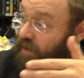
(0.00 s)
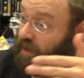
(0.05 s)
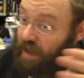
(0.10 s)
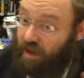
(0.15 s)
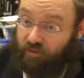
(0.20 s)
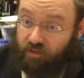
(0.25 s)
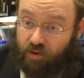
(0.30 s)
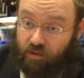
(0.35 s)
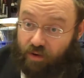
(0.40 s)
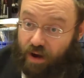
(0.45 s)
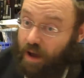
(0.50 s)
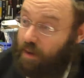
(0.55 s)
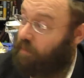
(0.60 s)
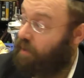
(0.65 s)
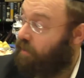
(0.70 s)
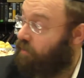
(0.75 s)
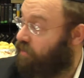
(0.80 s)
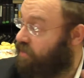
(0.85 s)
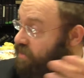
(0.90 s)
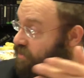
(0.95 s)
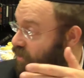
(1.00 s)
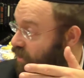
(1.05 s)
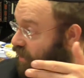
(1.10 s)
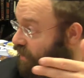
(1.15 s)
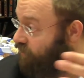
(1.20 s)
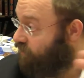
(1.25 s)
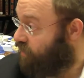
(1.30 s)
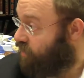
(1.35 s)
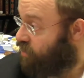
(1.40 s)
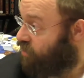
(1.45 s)
Every rabbi would start
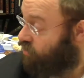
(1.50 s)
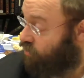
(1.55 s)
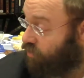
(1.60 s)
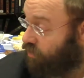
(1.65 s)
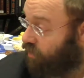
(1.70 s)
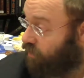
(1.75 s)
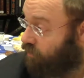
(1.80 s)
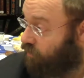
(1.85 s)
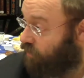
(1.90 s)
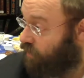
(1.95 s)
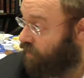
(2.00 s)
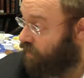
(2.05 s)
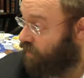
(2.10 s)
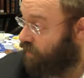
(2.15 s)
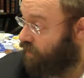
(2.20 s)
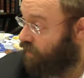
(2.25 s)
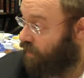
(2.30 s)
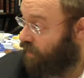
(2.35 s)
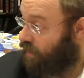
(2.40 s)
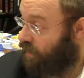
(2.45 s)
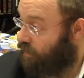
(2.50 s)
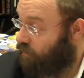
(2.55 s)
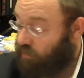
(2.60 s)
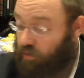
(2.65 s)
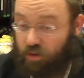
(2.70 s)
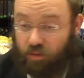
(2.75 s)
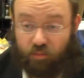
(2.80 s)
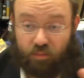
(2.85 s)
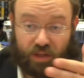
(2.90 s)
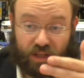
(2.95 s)
giving shiurim. He
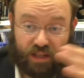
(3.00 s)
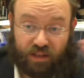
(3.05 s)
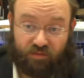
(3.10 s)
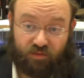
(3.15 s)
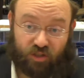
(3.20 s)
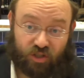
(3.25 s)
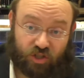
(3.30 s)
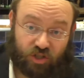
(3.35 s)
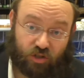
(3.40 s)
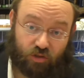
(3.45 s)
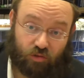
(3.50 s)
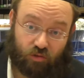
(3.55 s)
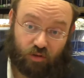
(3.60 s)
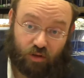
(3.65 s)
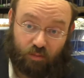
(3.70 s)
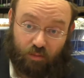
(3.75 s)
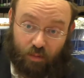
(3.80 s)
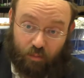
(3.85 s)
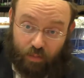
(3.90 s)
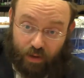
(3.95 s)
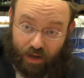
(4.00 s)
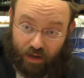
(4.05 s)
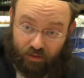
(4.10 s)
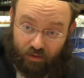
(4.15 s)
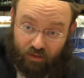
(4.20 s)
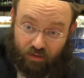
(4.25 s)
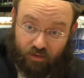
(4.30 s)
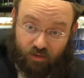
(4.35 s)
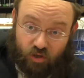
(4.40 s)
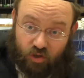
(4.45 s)
wouldn't be giving shiurim
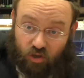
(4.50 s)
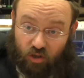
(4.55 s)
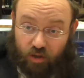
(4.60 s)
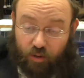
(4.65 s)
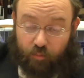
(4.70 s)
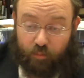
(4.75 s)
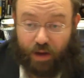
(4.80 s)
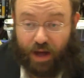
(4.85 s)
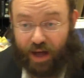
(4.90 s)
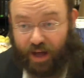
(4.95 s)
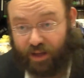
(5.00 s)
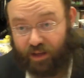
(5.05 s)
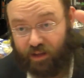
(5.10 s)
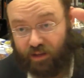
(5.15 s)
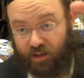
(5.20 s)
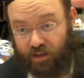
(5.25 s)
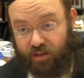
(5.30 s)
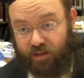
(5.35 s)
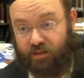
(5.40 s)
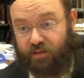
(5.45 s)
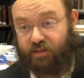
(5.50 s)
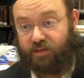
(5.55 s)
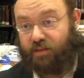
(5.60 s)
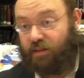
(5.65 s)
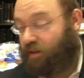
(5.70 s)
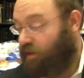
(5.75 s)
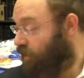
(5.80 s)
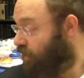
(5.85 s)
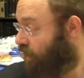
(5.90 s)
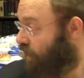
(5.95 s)
about uh, Sholem Bayis,
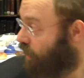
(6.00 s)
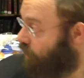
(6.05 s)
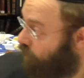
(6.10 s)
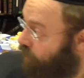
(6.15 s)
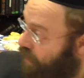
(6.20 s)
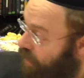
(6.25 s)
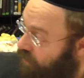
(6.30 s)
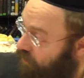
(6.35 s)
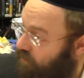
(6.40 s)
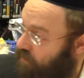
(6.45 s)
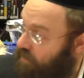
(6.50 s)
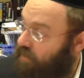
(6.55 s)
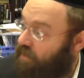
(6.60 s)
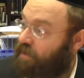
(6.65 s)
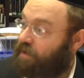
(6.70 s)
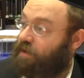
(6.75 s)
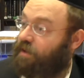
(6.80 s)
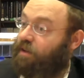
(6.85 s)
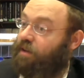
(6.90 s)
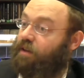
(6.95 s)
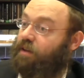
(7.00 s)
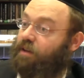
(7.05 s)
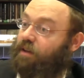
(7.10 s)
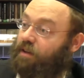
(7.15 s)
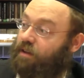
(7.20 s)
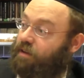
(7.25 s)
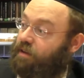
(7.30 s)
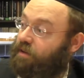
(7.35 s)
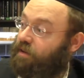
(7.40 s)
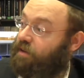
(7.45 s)
about.
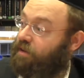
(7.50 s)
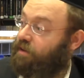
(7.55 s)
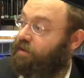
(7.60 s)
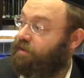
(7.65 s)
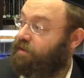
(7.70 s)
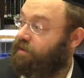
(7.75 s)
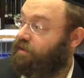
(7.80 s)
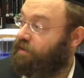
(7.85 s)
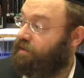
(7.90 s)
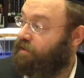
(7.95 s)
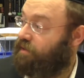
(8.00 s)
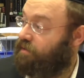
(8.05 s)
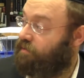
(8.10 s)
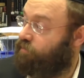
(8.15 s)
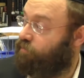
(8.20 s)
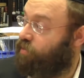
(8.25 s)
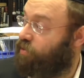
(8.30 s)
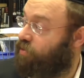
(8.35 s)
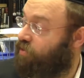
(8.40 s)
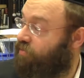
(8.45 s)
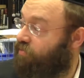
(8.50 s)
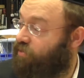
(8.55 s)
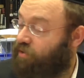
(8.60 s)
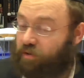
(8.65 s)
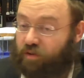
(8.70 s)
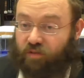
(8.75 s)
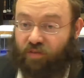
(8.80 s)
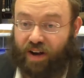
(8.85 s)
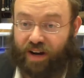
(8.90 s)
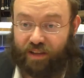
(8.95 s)
Uh, uh, beautiful
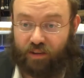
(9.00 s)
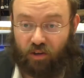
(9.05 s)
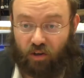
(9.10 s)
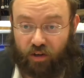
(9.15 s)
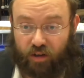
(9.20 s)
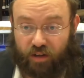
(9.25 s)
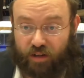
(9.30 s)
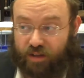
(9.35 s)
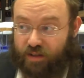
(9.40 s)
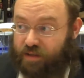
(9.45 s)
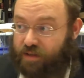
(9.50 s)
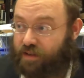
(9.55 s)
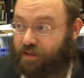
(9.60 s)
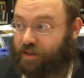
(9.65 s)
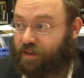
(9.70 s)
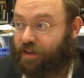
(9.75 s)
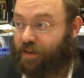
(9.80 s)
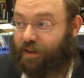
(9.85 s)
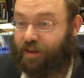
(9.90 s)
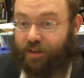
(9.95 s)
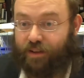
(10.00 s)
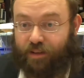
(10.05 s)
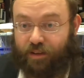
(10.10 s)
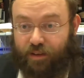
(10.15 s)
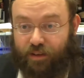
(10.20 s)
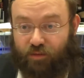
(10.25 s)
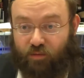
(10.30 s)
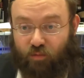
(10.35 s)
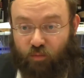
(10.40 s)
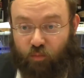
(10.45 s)
beautiful Dvartoiris.
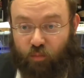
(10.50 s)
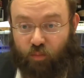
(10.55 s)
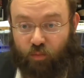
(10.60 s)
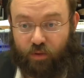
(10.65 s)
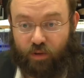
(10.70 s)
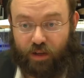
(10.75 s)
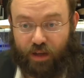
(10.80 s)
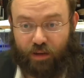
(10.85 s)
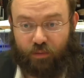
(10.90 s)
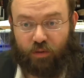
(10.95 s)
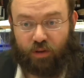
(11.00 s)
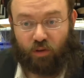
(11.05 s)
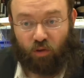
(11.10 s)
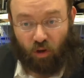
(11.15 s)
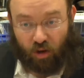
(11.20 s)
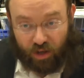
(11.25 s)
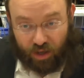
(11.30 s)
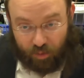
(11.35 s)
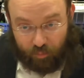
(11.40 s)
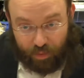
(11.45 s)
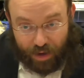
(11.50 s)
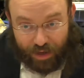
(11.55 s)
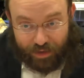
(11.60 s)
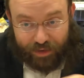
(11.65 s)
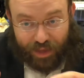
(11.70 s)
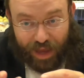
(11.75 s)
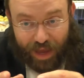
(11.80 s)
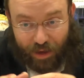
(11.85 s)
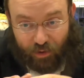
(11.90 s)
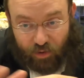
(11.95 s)
And we're talking
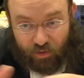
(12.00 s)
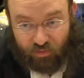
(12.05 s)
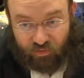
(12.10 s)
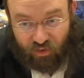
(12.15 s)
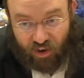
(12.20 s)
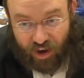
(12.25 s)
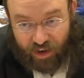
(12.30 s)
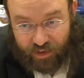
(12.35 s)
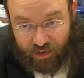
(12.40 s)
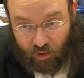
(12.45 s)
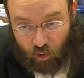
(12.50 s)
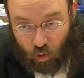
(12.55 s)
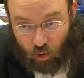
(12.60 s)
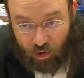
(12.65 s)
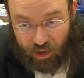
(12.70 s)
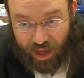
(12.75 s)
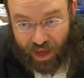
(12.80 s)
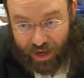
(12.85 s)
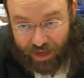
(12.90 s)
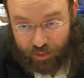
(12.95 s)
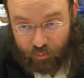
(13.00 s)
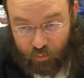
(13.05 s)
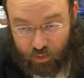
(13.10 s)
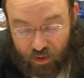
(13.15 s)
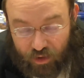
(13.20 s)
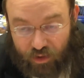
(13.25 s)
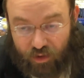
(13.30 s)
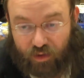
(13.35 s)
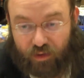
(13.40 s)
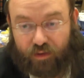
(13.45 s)
about how you find a whole
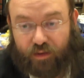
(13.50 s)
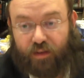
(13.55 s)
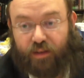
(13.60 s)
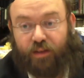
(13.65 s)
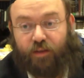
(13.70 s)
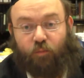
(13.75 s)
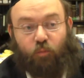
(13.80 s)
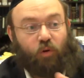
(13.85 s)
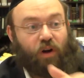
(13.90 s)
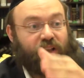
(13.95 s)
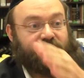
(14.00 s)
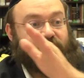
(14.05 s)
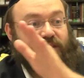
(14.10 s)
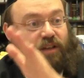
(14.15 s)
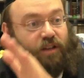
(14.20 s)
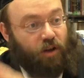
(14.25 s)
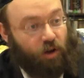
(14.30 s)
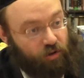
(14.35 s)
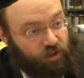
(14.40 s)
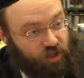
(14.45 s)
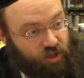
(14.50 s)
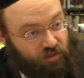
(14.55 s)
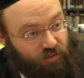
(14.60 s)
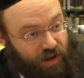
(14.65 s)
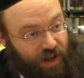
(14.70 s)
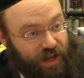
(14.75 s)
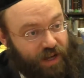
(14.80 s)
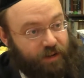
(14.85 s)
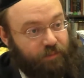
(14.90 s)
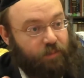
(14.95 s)
animal, what's a kosher
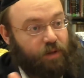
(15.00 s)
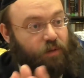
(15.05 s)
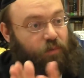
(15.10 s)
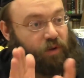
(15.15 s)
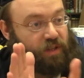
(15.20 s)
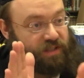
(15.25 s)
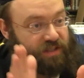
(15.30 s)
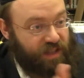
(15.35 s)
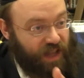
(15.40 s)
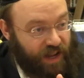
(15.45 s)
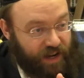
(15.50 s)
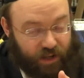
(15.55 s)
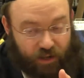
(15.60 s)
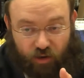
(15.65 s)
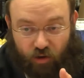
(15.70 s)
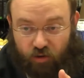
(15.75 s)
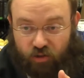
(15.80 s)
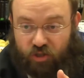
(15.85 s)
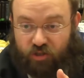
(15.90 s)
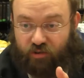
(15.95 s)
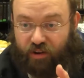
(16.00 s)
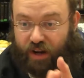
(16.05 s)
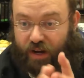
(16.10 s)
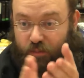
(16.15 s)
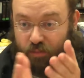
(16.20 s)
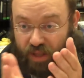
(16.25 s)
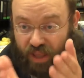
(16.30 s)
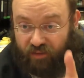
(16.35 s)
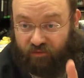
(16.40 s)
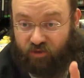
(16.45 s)
animal, what's not a kosher
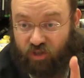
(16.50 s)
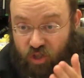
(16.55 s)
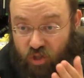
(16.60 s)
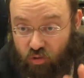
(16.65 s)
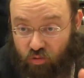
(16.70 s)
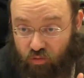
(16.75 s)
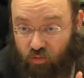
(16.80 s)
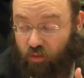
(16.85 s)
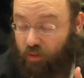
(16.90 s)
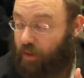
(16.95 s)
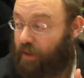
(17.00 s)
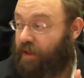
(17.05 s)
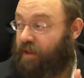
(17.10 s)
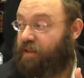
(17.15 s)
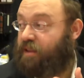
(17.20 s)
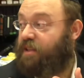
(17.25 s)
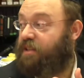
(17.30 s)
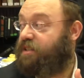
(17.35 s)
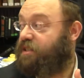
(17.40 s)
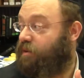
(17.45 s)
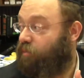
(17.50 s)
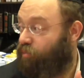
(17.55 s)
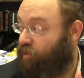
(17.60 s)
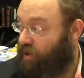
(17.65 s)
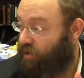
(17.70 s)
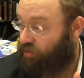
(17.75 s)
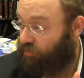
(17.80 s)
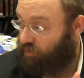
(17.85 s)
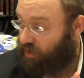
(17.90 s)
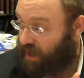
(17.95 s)
animal. Every Jew needs to
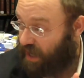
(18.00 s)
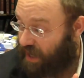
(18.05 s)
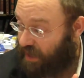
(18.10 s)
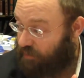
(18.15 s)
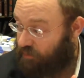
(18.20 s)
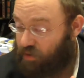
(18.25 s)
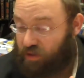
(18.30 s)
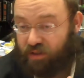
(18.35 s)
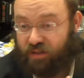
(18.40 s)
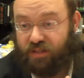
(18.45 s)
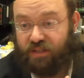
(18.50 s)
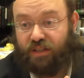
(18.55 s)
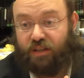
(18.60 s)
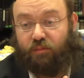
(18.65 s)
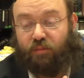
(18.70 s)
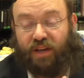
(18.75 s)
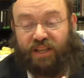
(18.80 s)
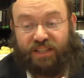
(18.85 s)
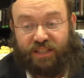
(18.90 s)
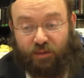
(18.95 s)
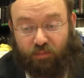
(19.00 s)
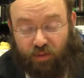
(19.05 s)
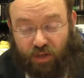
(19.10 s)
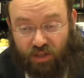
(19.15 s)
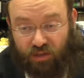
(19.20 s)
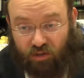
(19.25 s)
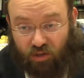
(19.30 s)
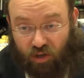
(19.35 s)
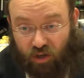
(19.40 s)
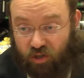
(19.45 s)
bring three animals to the Beis
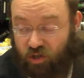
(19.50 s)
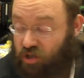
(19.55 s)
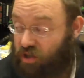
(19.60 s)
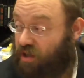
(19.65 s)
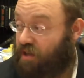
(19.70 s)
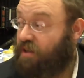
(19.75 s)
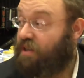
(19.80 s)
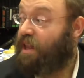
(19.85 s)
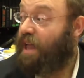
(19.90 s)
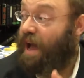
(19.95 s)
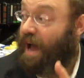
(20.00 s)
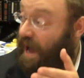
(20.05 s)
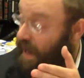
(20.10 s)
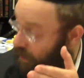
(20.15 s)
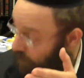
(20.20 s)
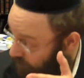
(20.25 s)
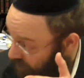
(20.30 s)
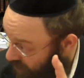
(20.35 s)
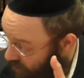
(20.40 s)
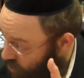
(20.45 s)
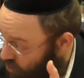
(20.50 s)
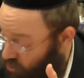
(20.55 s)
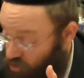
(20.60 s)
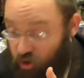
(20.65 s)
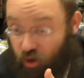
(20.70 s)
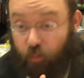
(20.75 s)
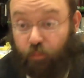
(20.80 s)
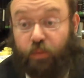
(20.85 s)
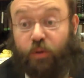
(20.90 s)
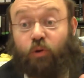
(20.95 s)
Hamikdash. How to make sure
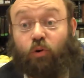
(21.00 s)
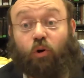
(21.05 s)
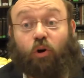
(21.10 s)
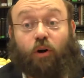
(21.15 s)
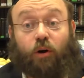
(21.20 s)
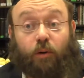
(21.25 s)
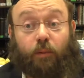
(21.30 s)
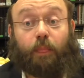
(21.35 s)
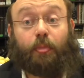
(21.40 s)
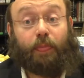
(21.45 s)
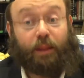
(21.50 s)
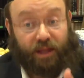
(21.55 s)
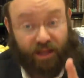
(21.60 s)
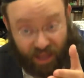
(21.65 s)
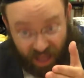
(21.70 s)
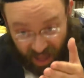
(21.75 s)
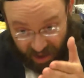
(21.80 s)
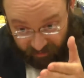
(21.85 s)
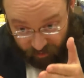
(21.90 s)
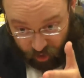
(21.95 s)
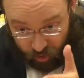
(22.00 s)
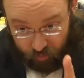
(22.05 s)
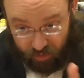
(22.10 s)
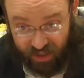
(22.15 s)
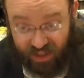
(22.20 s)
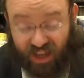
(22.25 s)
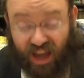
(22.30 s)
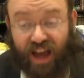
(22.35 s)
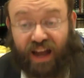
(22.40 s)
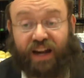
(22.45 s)
you're pure. So
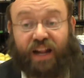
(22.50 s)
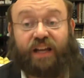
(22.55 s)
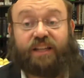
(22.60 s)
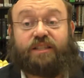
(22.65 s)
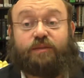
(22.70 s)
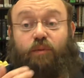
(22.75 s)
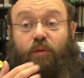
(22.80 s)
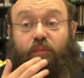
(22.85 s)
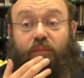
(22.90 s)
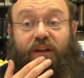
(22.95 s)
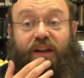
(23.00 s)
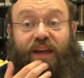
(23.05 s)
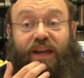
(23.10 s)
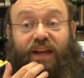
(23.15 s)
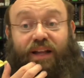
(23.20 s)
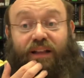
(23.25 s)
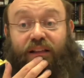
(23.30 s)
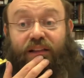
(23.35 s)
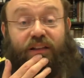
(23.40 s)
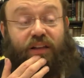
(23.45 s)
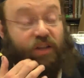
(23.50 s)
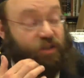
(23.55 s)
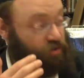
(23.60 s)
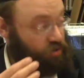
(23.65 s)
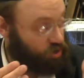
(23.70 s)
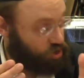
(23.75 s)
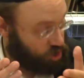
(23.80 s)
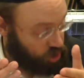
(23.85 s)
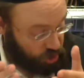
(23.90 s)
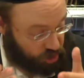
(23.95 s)

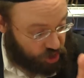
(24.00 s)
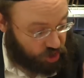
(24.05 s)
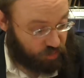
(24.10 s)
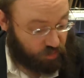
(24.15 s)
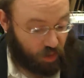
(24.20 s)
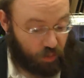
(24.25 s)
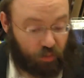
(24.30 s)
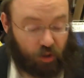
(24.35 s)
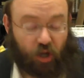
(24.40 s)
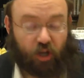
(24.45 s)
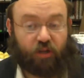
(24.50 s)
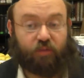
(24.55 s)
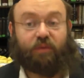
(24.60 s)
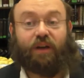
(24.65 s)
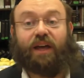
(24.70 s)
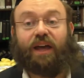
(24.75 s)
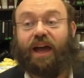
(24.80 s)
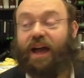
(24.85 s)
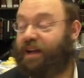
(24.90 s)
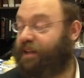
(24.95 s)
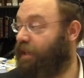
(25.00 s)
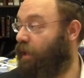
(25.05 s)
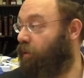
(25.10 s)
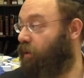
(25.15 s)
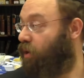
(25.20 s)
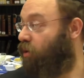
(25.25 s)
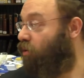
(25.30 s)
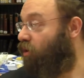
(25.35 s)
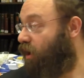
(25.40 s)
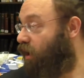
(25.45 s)
Machag. they
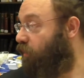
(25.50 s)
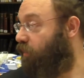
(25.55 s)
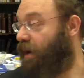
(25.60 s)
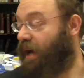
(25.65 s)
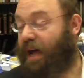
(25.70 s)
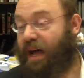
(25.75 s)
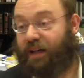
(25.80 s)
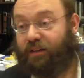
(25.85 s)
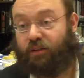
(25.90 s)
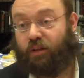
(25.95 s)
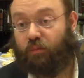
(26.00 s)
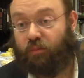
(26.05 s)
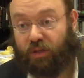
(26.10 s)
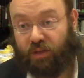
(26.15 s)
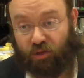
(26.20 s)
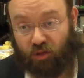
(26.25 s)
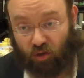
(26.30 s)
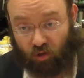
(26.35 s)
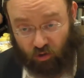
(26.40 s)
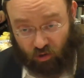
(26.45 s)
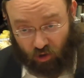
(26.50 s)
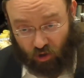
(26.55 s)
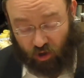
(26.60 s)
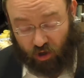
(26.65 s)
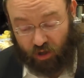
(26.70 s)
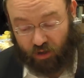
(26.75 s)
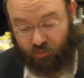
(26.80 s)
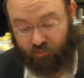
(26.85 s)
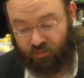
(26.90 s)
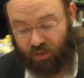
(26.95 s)
would talk about how to be
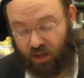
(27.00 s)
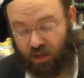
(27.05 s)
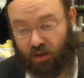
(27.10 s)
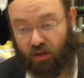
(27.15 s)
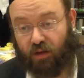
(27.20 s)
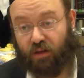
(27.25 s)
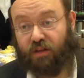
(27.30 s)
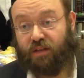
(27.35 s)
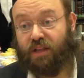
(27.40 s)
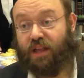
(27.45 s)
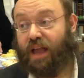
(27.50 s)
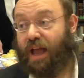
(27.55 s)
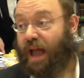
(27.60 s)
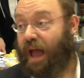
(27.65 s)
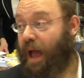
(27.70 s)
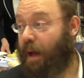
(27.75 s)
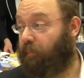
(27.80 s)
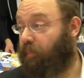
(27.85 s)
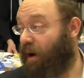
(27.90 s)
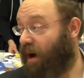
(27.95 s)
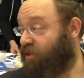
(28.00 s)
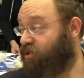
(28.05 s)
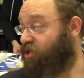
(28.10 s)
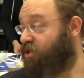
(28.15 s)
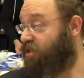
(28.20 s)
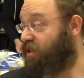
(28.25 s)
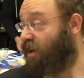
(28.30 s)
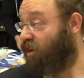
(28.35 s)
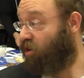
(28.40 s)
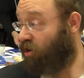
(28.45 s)
Torah. And
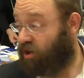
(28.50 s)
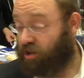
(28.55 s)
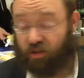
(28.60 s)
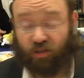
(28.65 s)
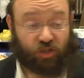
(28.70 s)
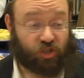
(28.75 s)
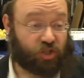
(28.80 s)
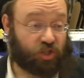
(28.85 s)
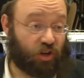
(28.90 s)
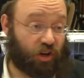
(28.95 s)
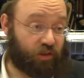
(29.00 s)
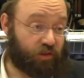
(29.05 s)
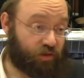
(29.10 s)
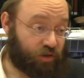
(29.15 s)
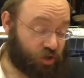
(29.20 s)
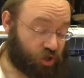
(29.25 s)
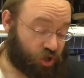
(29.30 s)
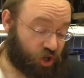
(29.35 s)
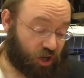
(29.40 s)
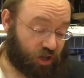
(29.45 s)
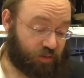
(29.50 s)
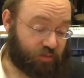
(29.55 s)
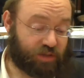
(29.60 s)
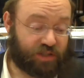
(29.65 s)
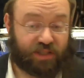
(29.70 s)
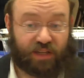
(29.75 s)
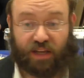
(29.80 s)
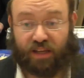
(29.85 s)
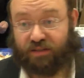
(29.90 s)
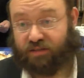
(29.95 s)
Pashas Achoidish, all the Rishonim
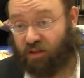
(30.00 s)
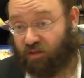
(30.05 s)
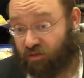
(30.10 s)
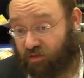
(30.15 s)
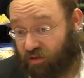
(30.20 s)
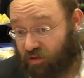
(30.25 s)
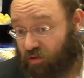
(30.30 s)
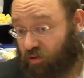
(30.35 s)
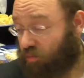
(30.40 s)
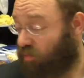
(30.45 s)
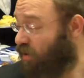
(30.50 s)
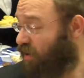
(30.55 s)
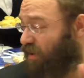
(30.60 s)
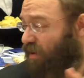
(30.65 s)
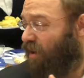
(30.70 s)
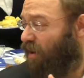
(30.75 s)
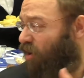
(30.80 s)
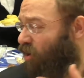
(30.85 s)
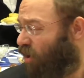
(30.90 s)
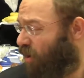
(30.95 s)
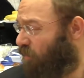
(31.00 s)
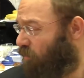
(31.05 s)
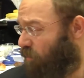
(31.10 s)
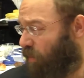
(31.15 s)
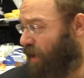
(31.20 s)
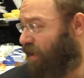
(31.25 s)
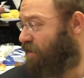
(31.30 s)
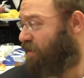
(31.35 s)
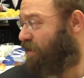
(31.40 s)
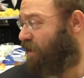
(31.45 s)
say, has nothing to do with the Korban
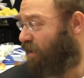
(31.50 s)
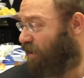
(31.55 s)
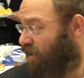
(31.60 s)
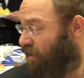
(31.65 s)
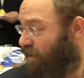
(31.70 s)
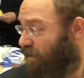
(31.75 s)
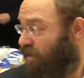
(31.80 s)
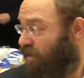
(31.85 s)
Pesach.